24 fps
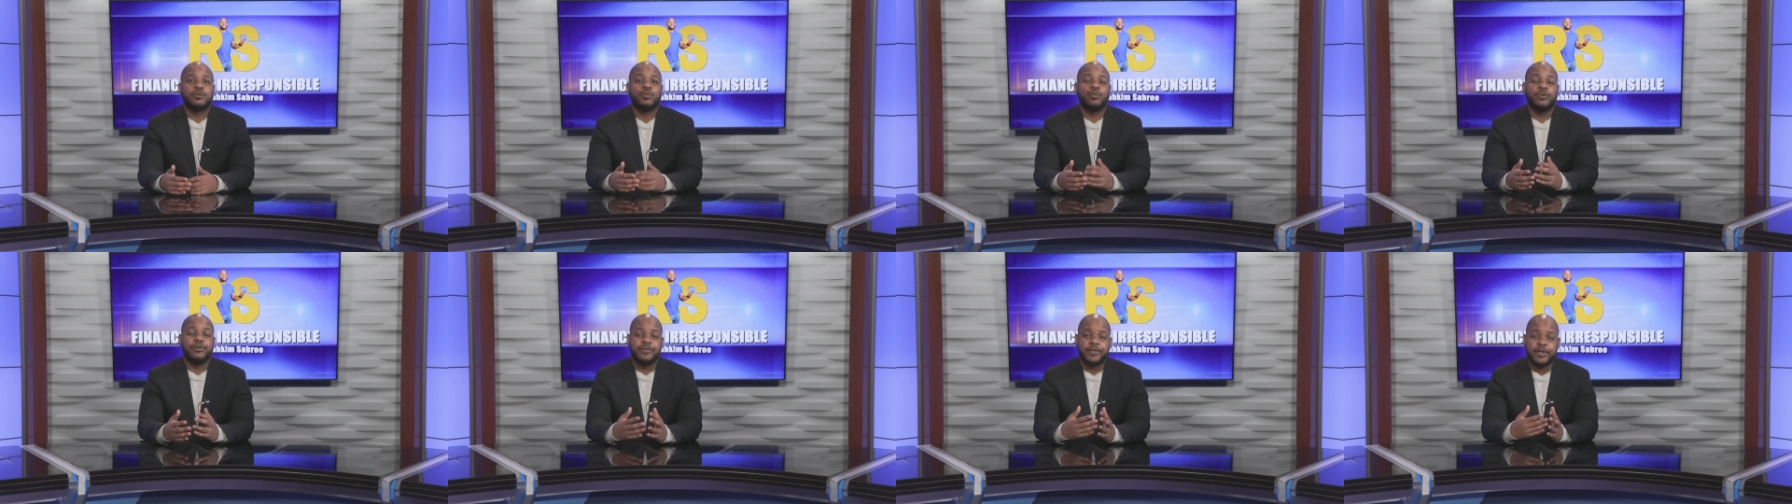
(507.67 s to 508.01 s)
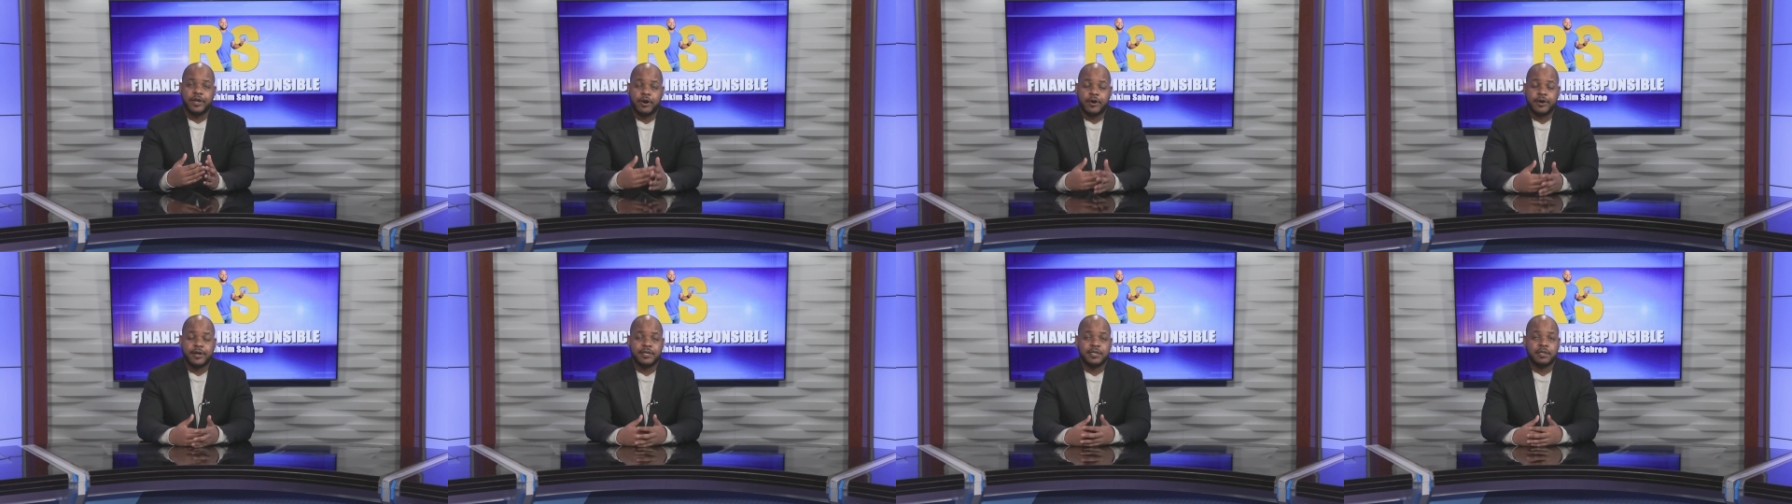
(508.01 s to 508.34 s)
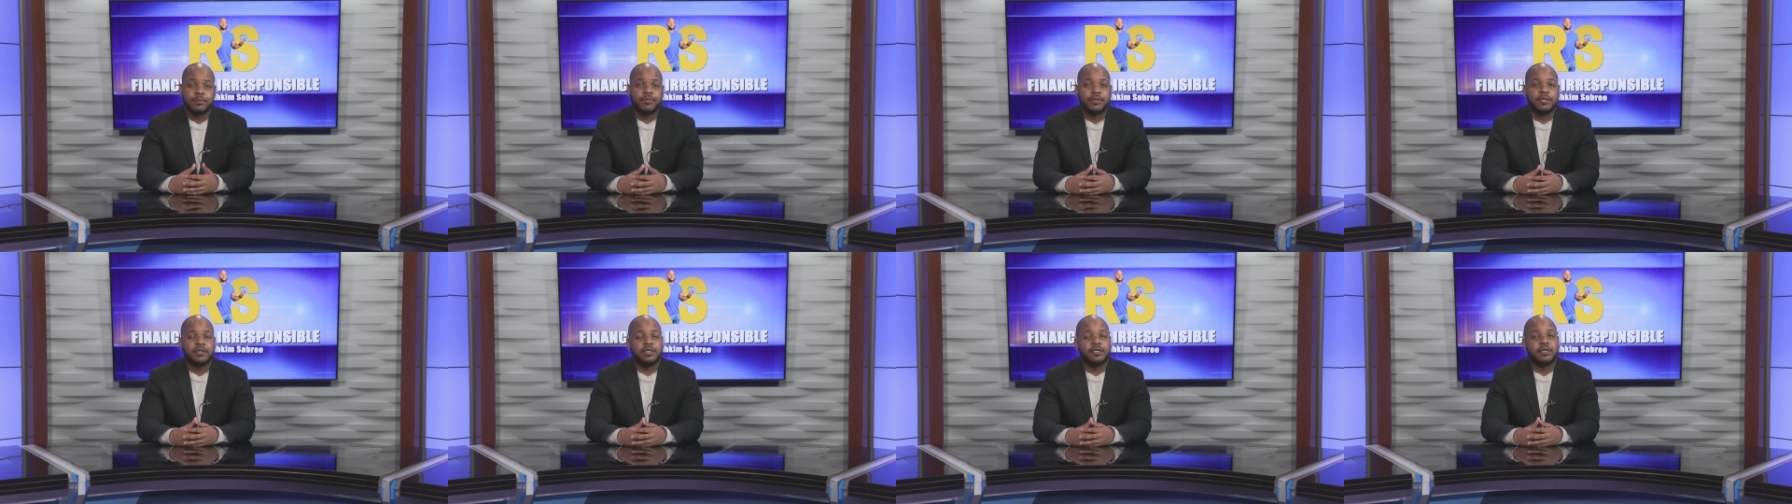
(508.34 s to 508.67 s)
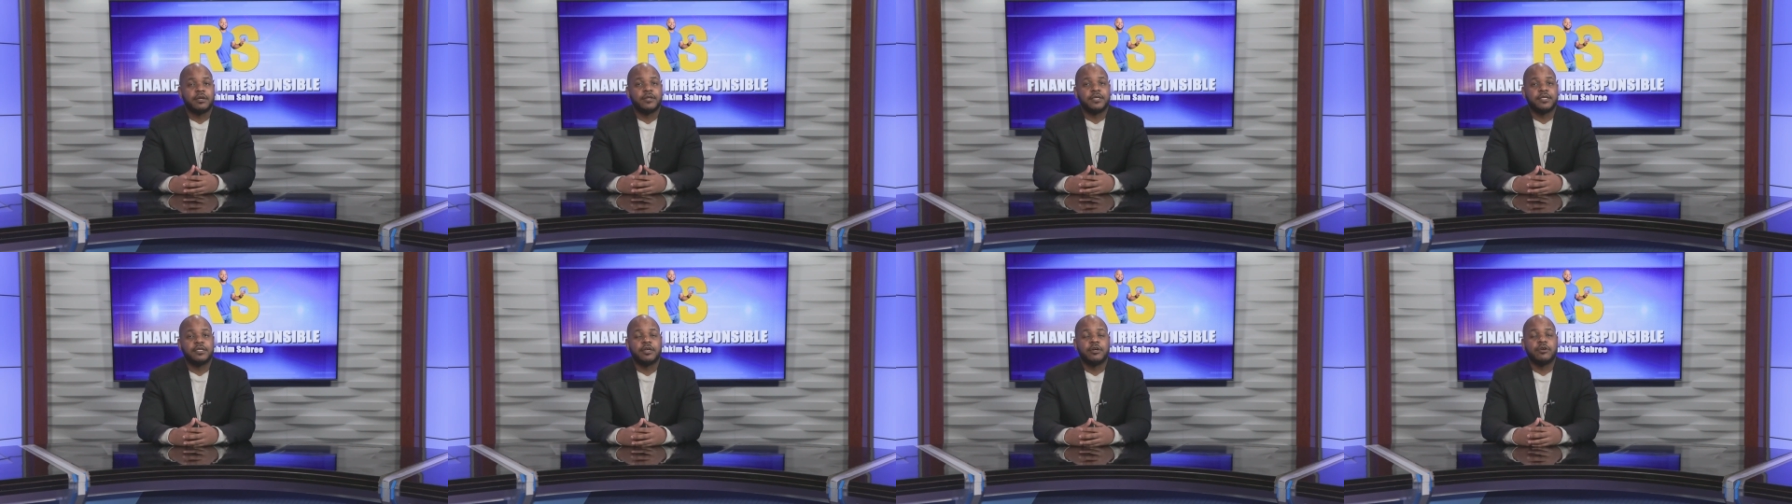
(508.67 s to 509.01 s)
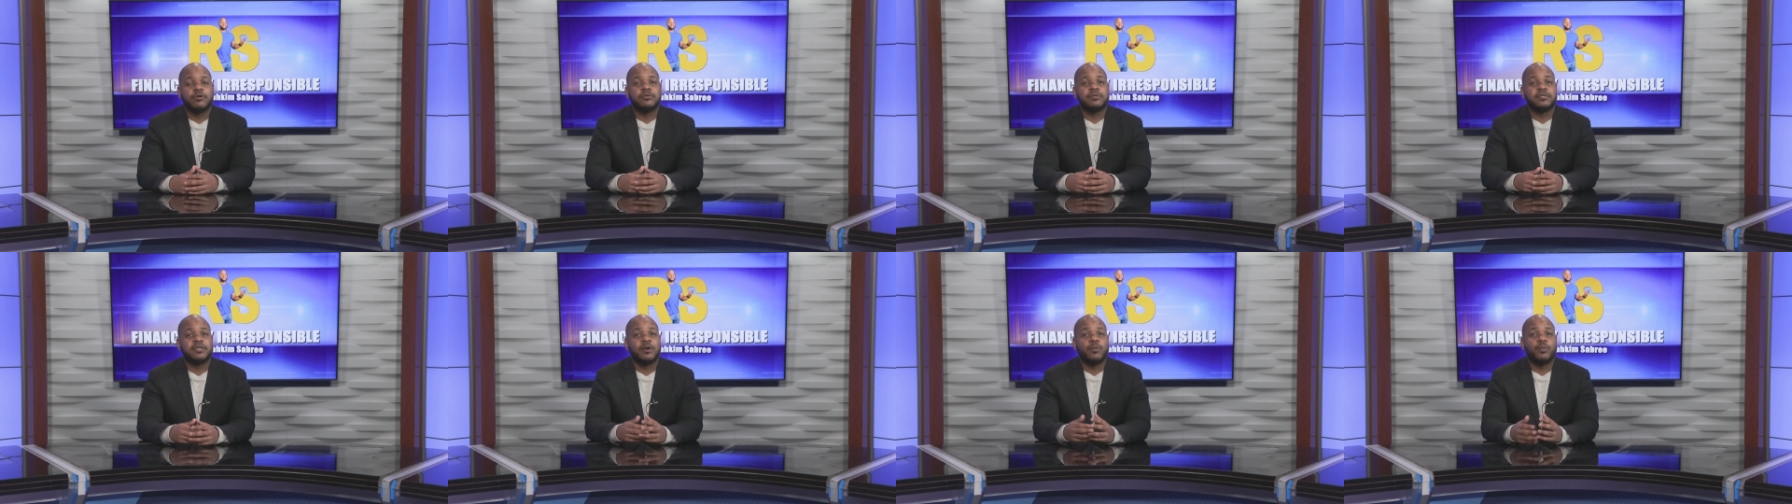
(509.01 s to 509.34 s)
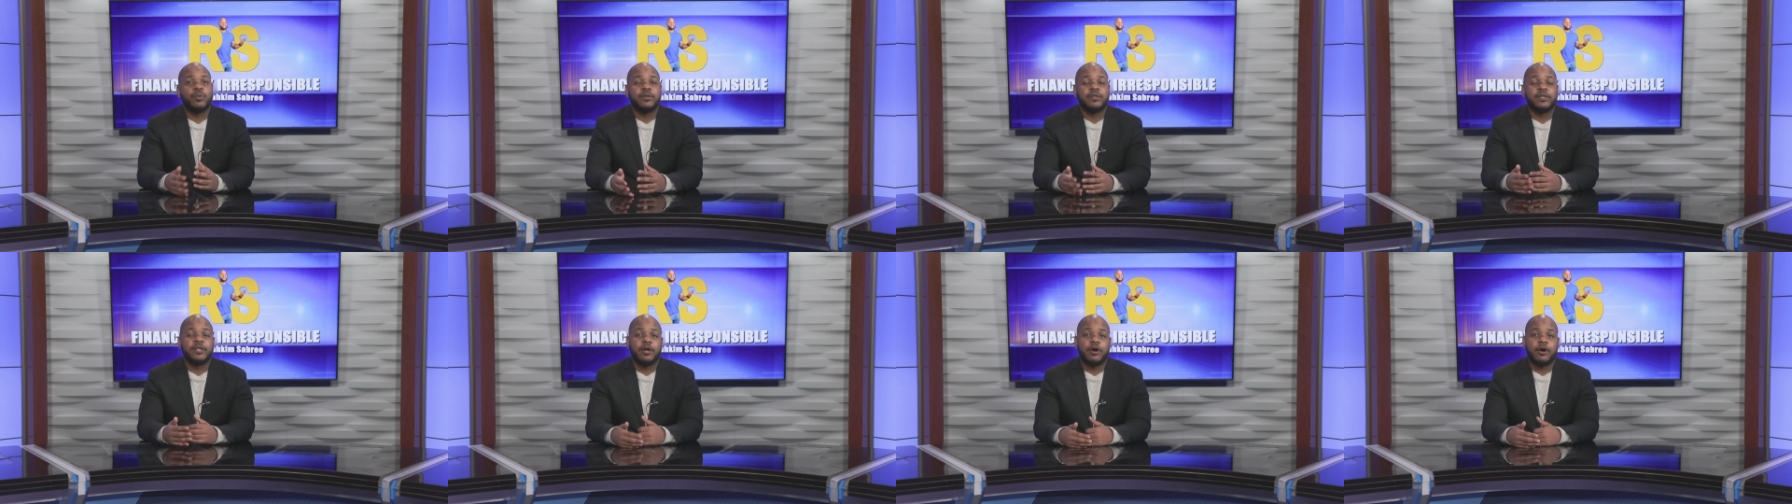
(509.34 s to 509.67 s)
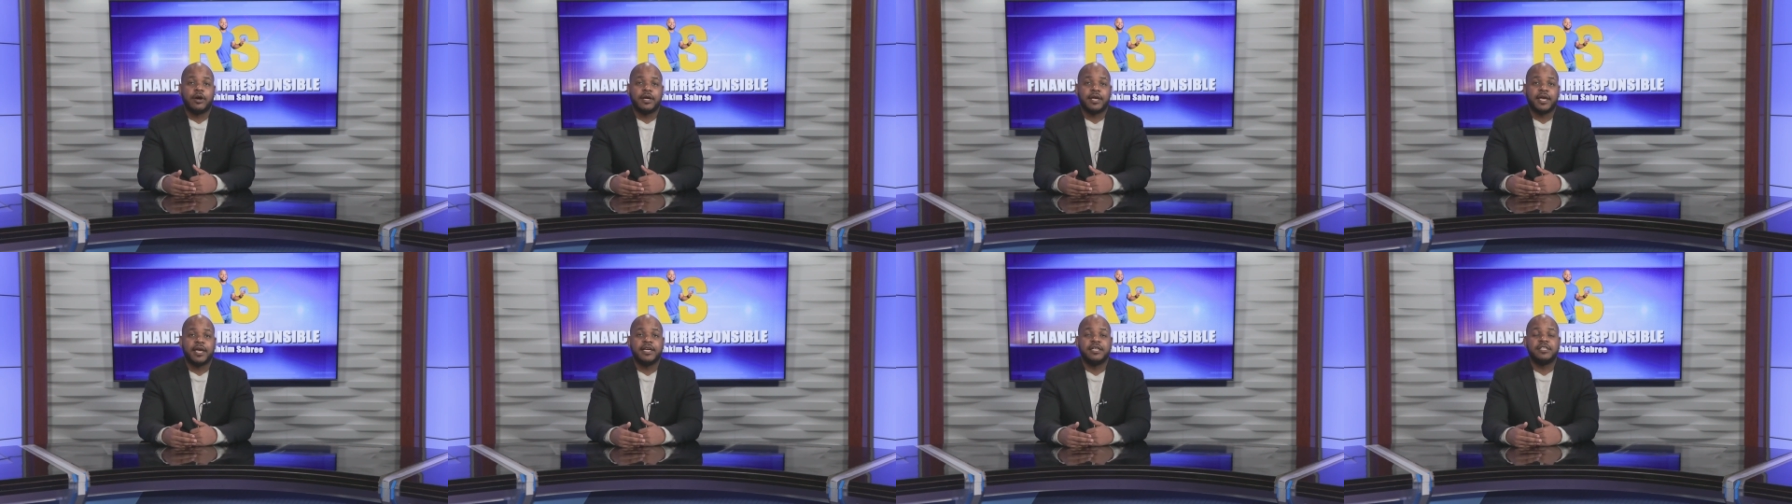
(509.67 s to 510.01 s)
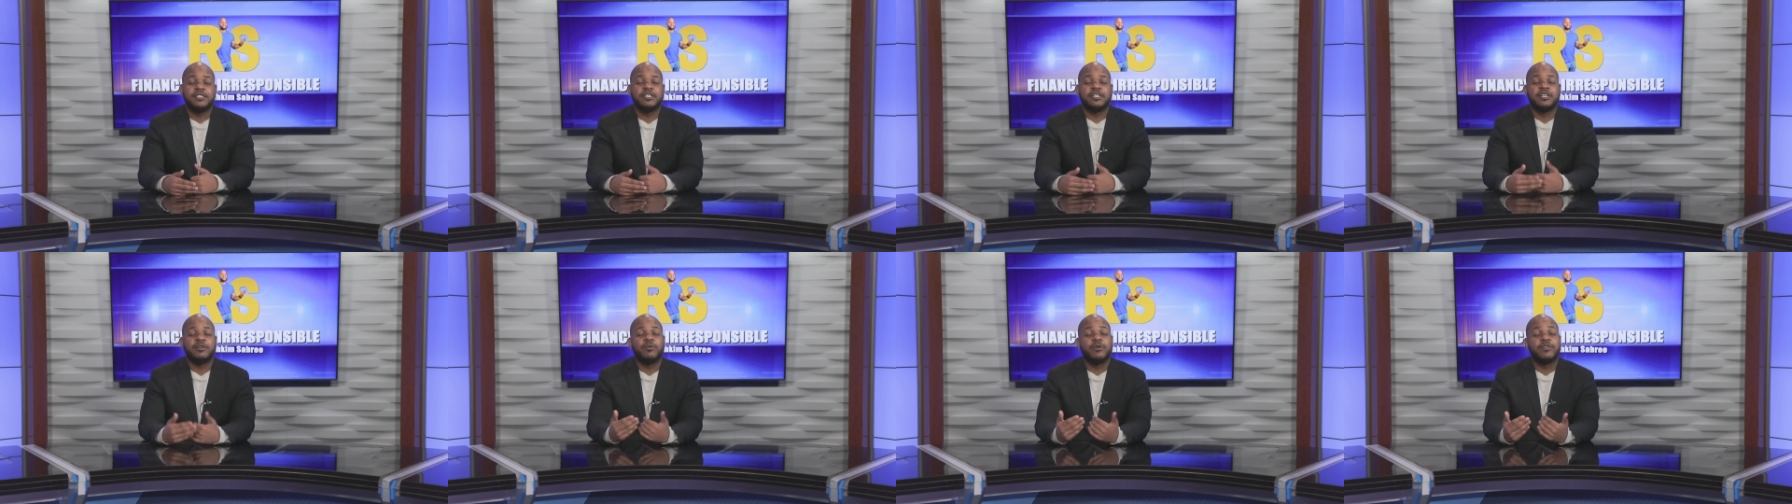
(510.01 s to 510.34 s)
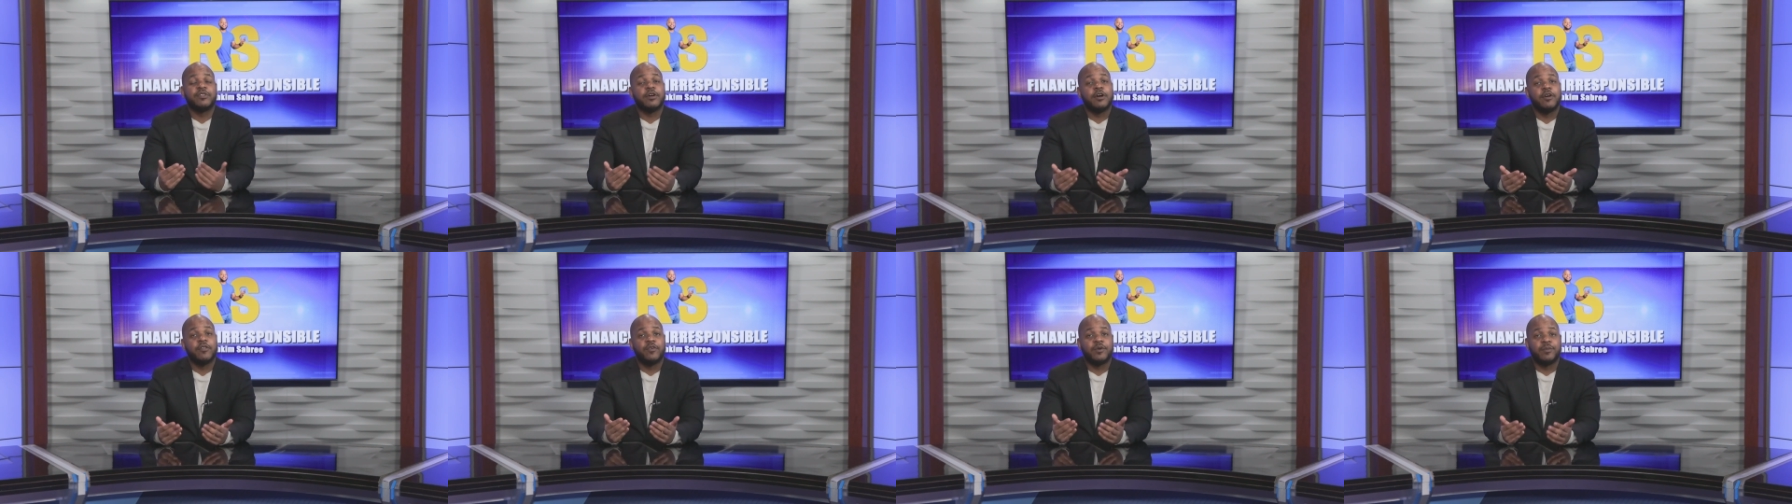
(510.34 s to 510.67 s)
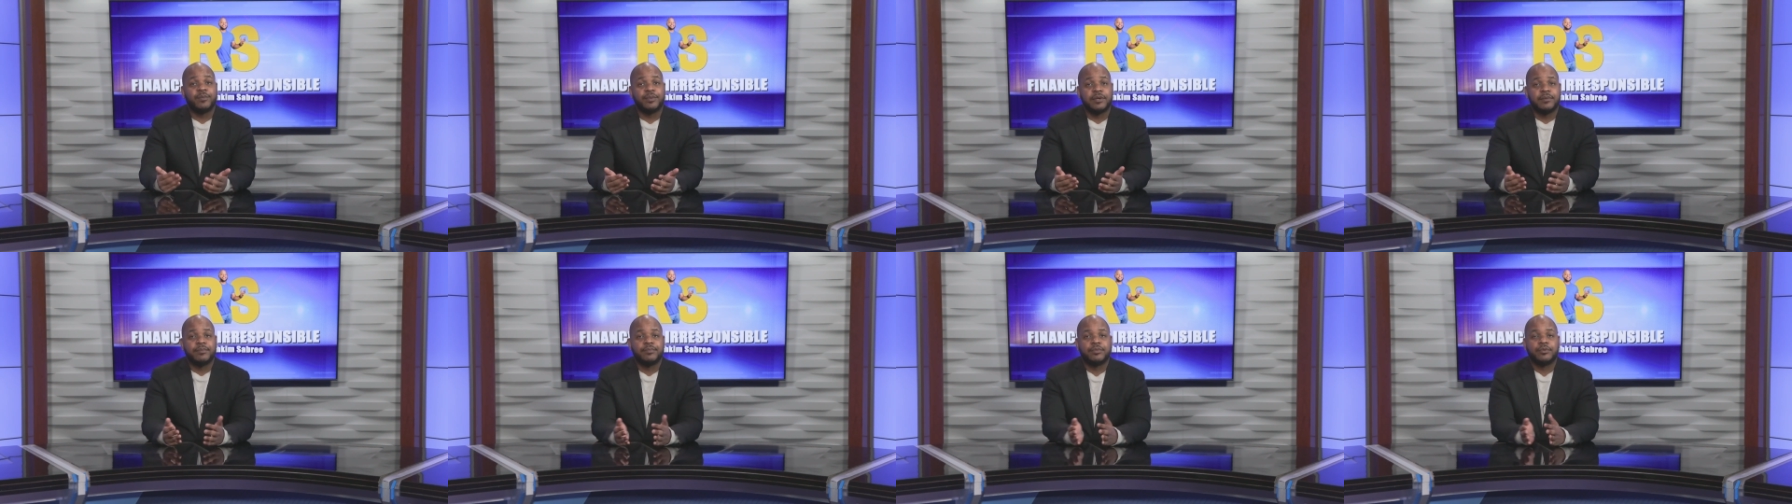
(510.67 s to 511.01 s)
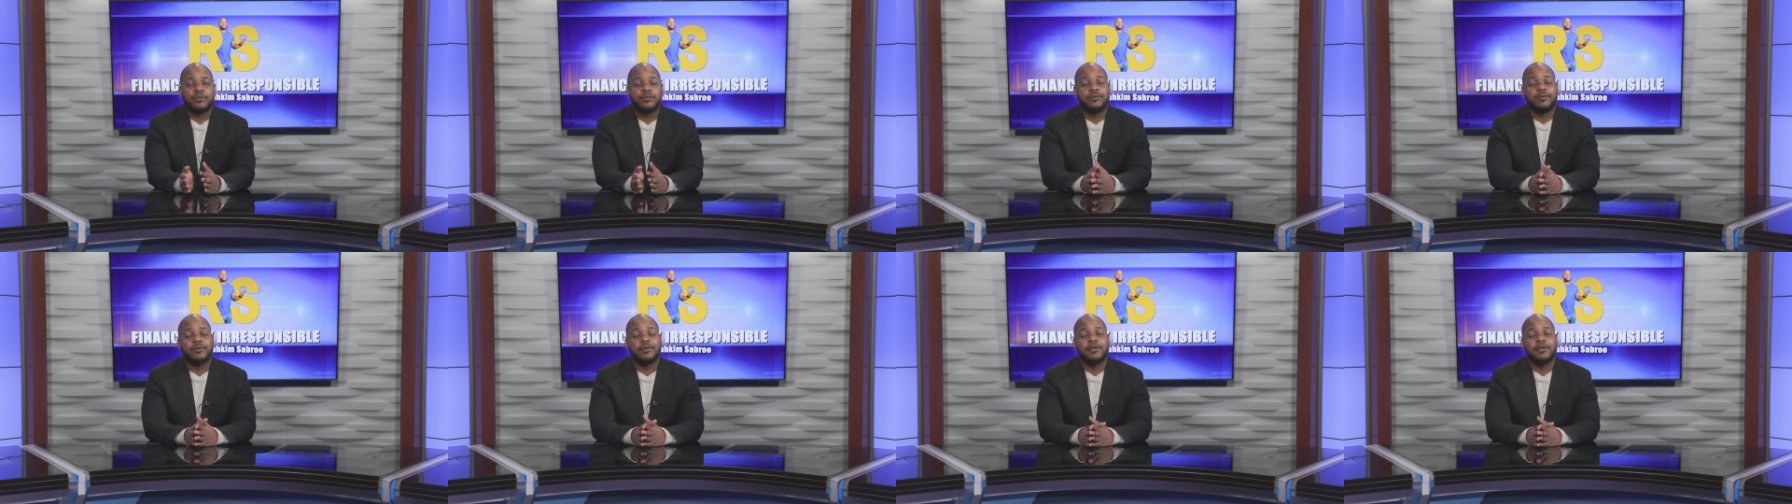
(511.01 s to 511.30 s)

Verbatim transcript: when they are independent adults and when they are engaging with other people.